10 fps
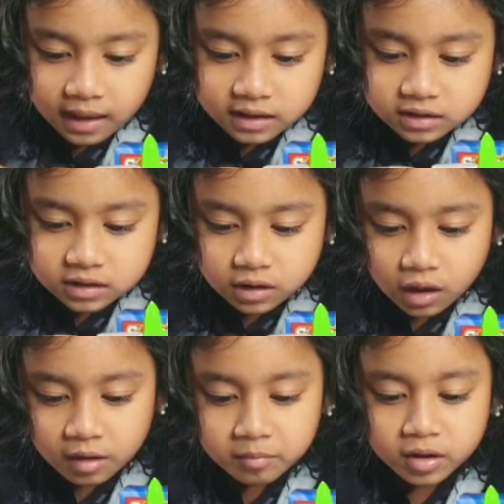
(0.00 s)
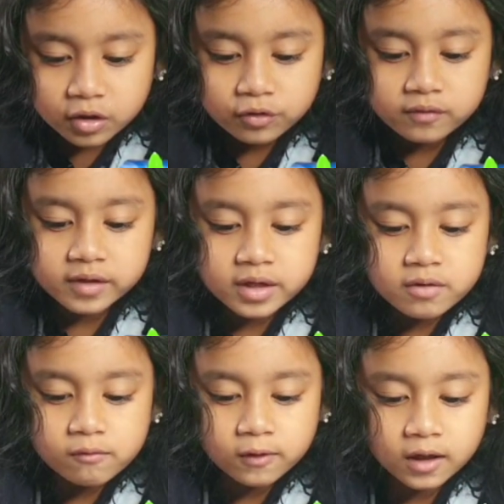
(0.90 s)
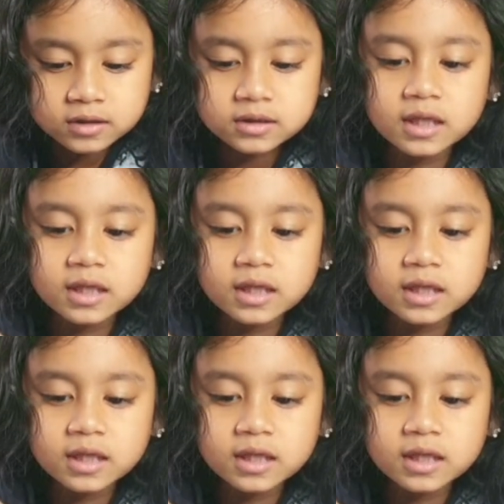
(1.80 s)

and some green ones.